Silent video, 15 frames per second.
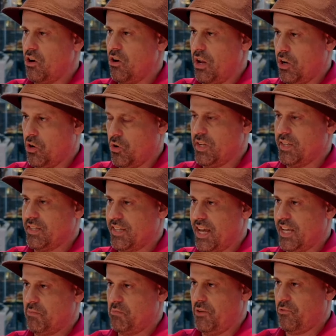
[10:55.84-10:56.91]
there and
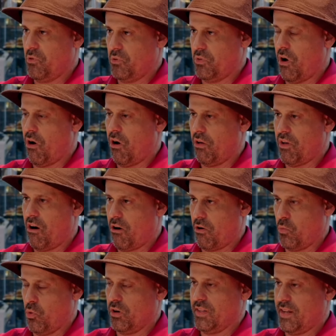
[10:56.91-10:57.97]
criticize me for all the hard
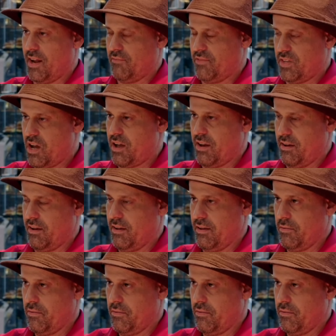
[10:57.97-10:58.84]
work that I've done.